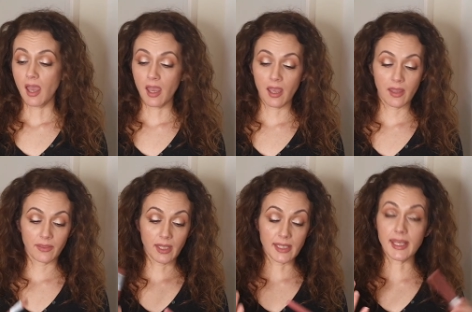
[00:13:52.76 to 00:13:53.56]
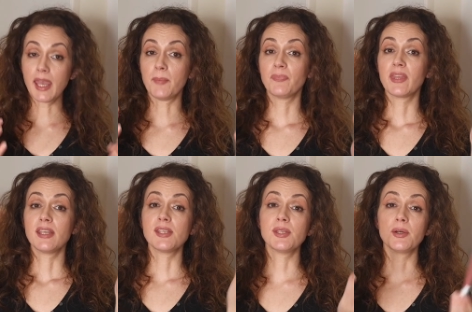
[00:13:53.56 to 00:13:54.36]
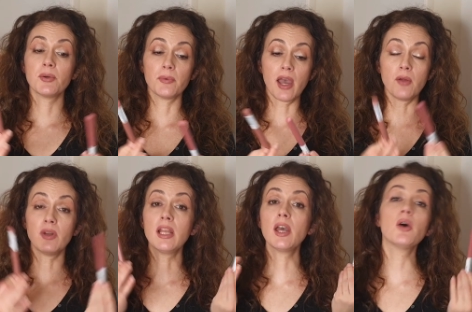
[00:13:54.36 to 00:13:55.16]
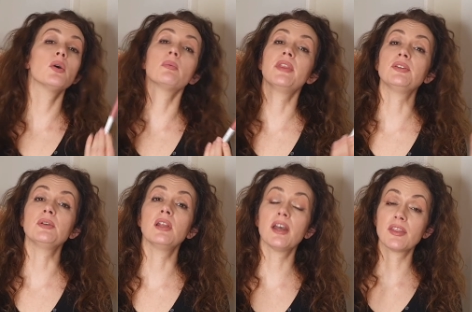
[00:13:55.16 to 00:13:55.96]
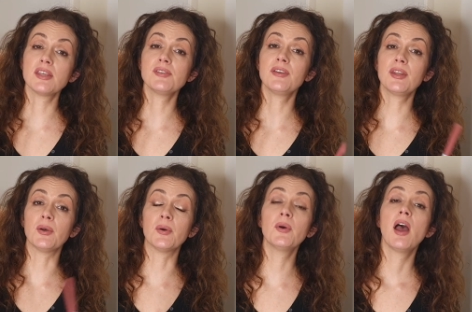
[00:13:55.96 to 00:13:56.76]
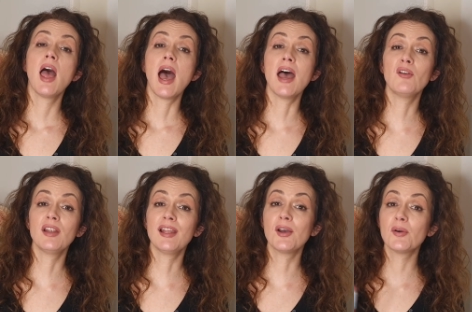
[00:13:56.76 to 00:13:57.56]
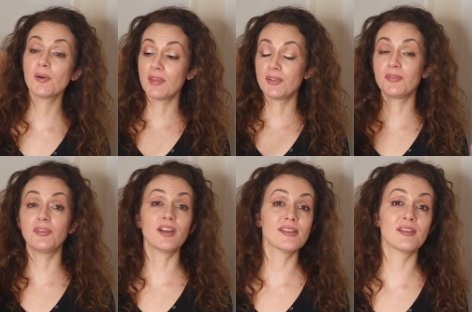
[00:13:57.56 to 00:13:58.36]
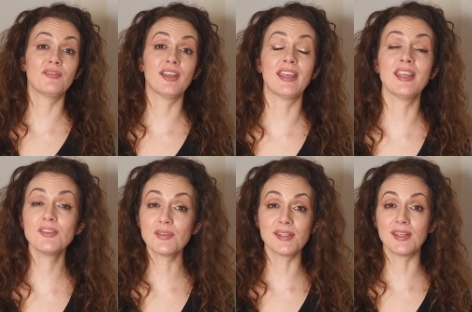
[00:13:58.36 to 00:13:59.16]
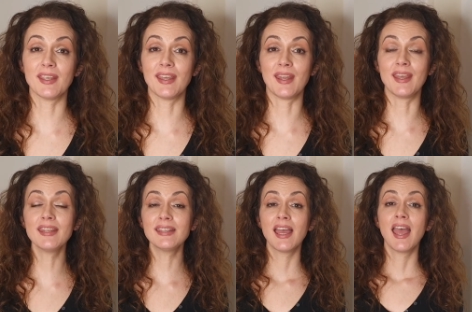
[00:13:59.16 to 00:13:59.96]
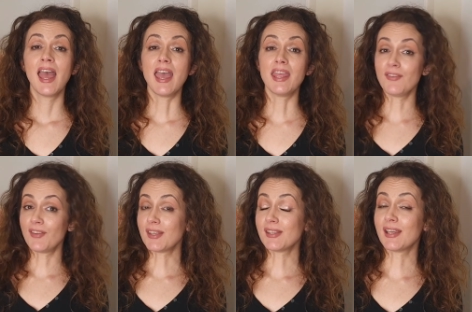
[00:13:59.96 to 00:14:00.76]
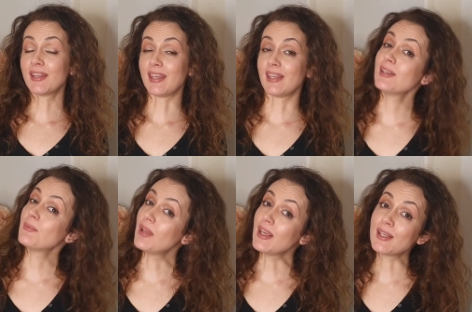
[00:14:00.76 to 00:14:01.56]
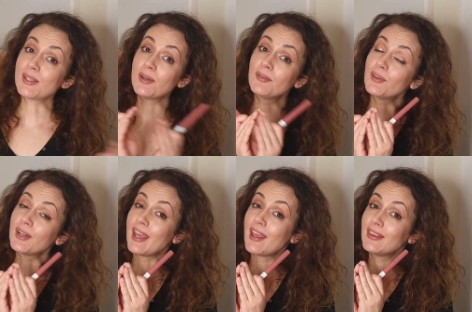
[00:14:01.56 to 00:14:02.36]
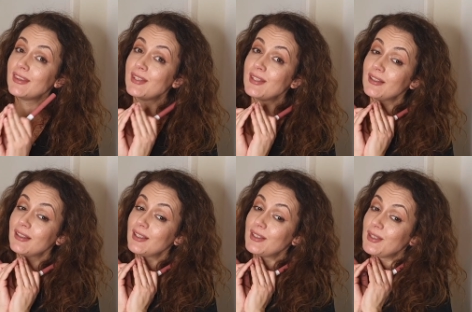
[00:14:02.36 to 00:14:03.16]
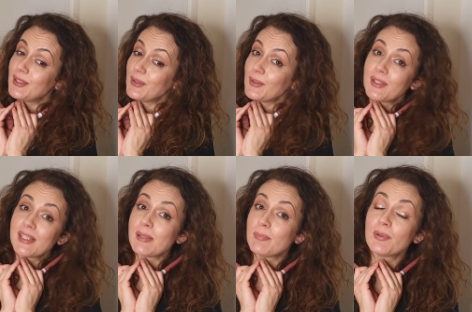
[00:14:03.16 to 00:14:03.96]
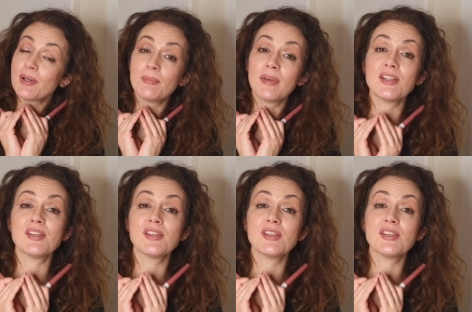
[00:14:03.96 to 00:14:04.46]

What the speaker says: And yeah, so I really hope that you like this video. I really hope that you find something interesting in it. If it is like this, please don't forget to support my